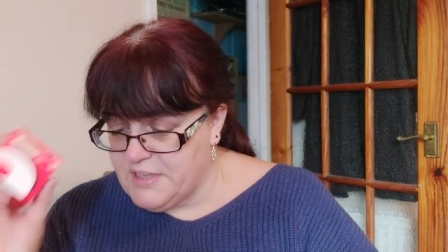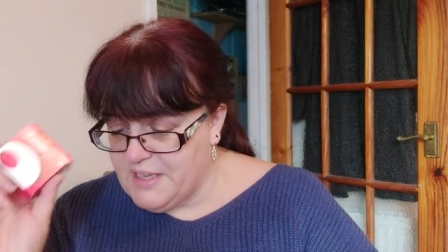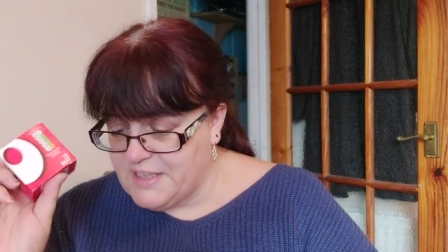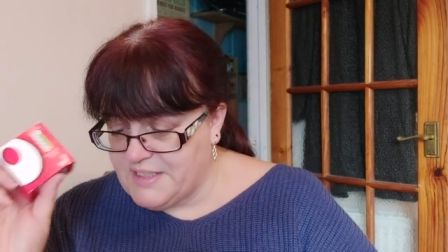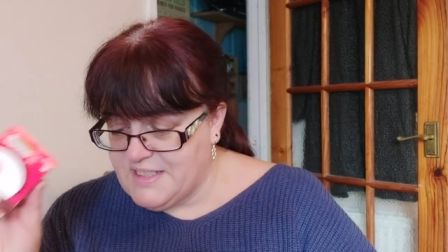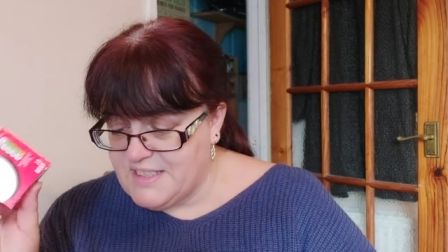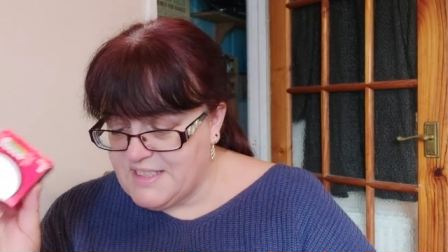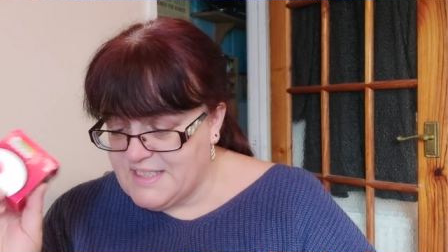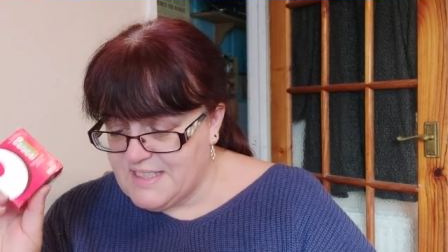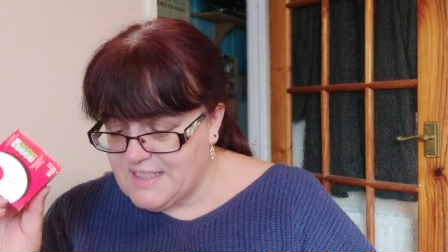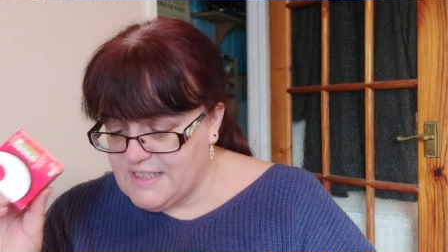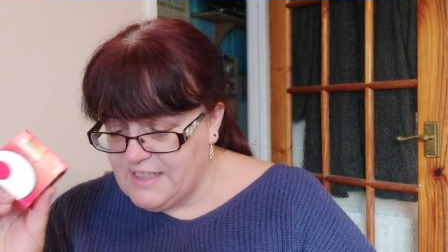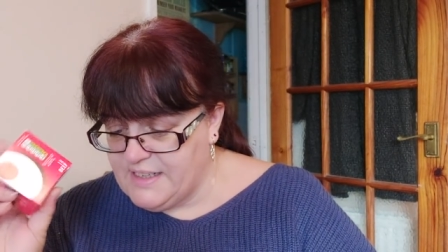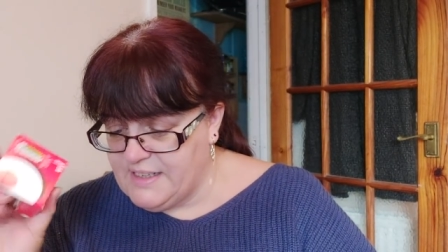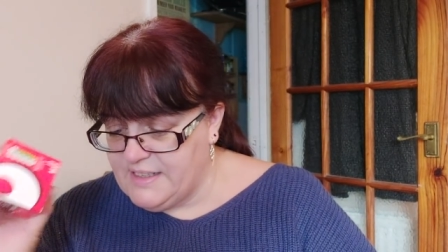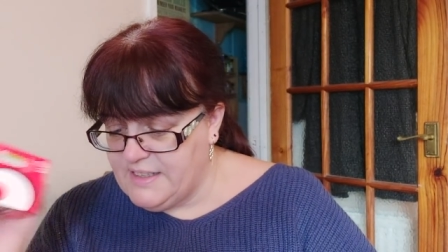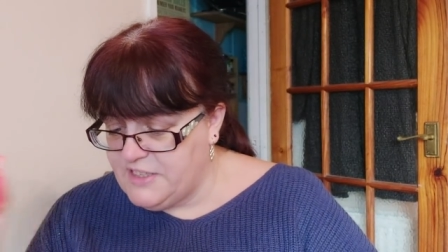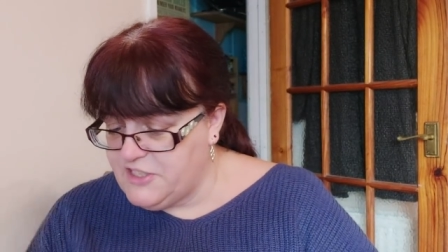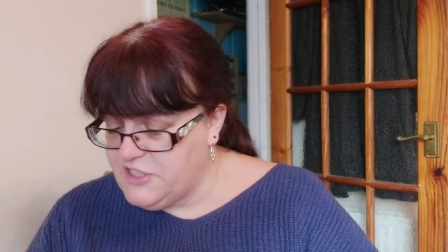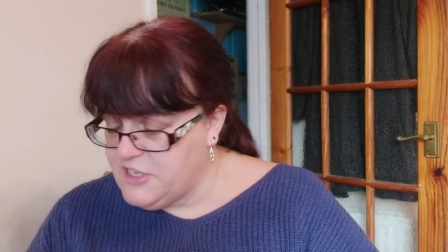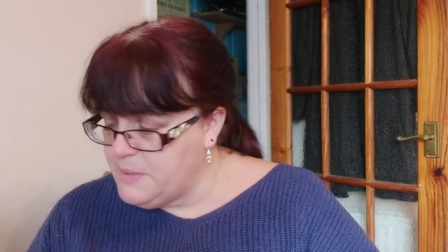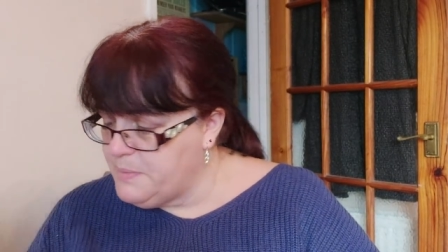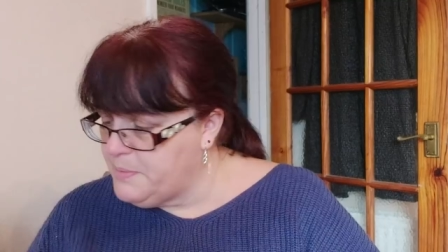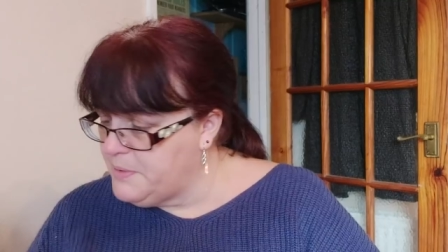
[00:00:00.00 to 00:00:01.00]
That is
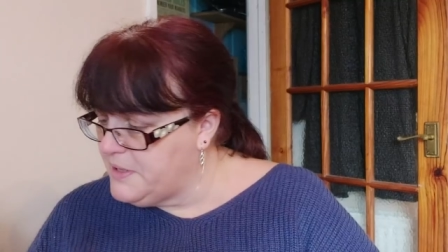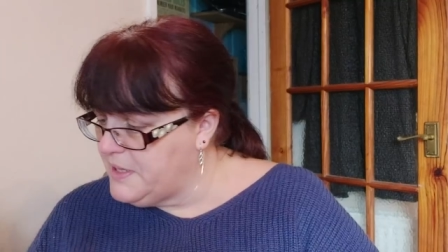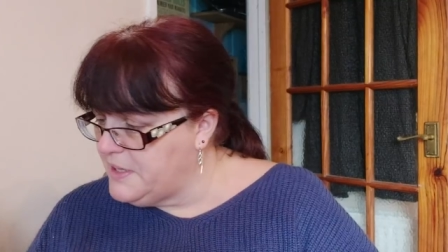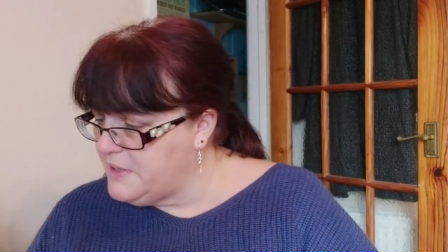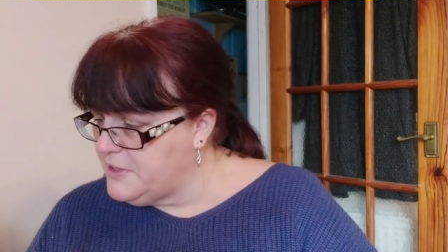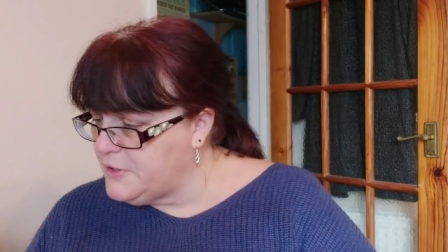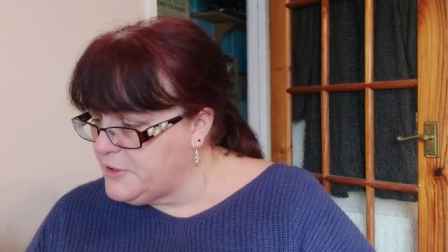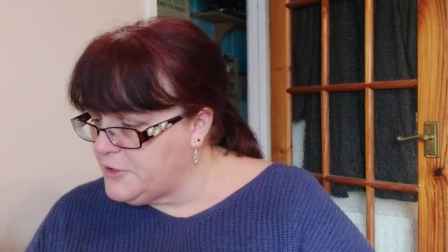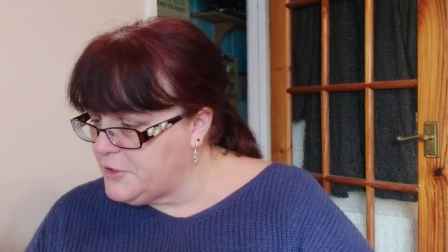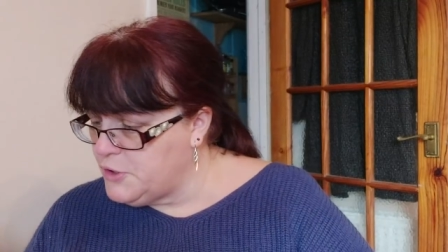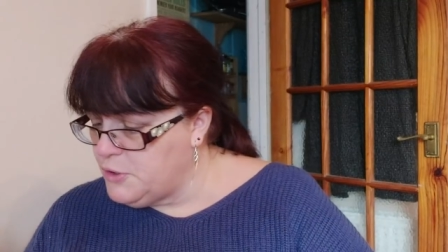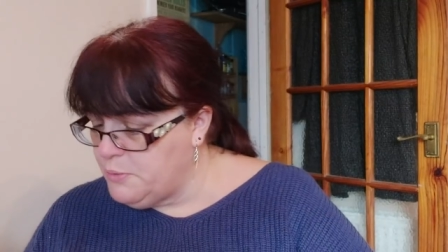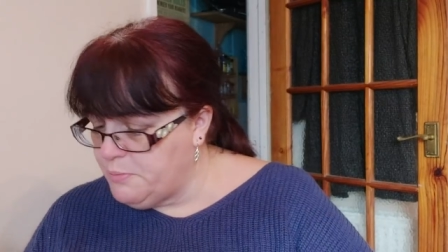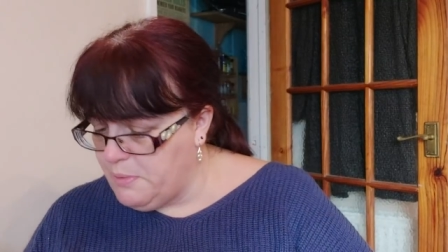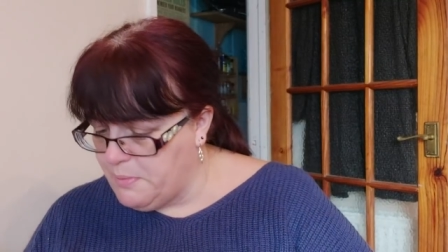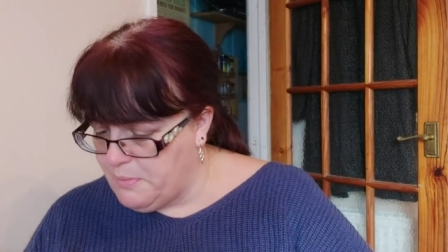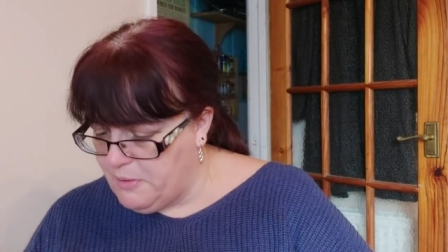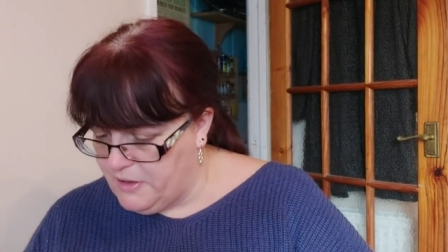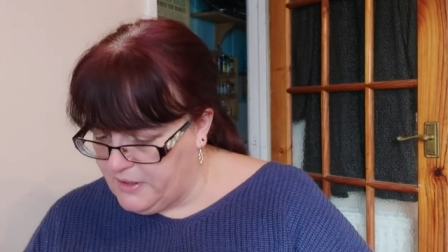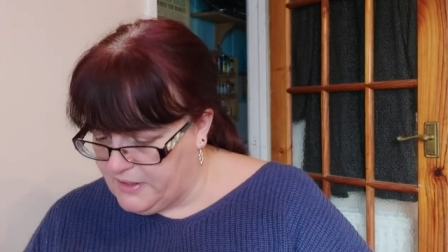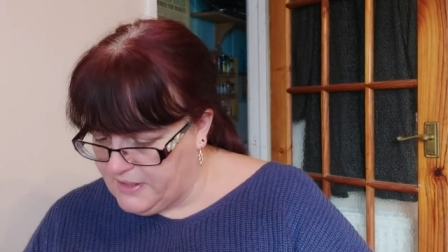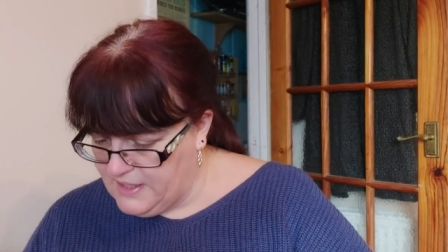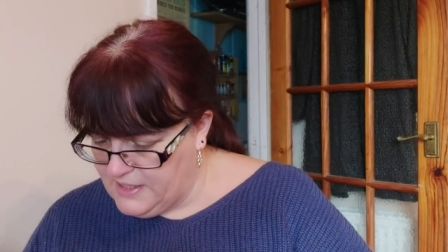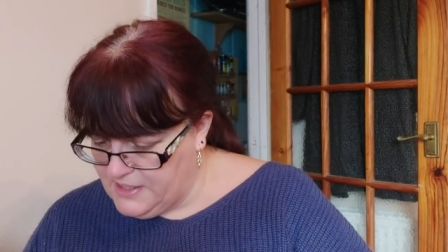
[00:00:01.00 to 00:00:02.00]
slightly cheaper than the
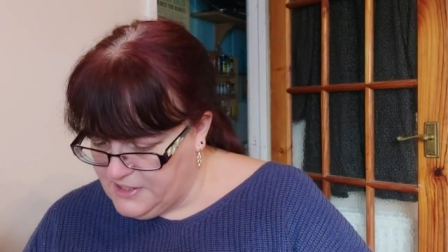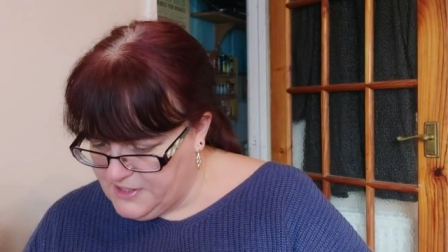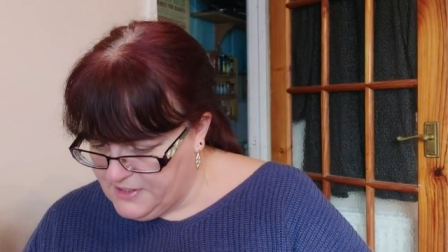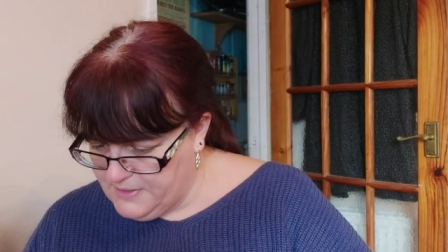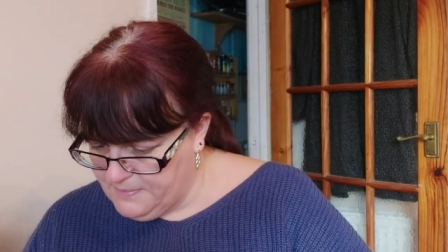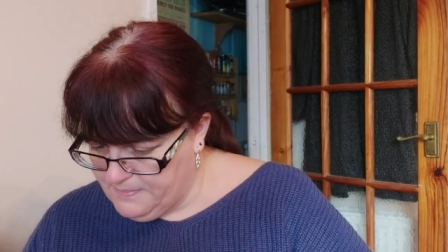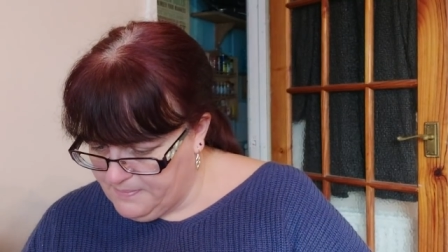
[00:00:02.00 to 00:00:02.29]
supermarket.